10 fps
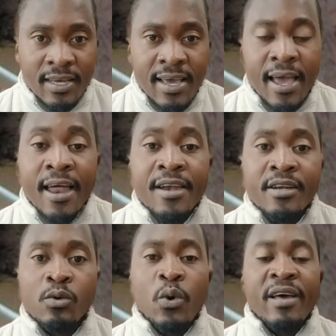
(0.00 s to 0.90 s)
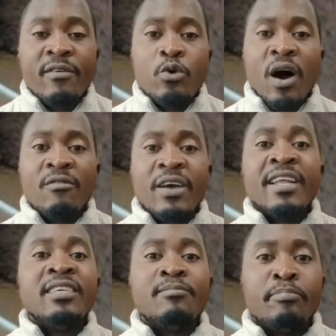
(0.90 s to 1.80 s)
And whenever you have
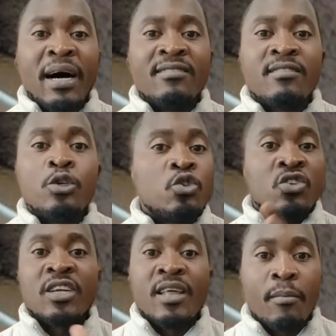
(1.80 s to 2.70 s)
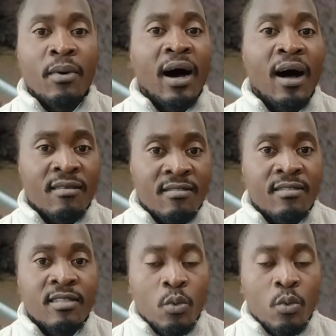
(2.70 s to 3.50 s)
any burns, you treat them as the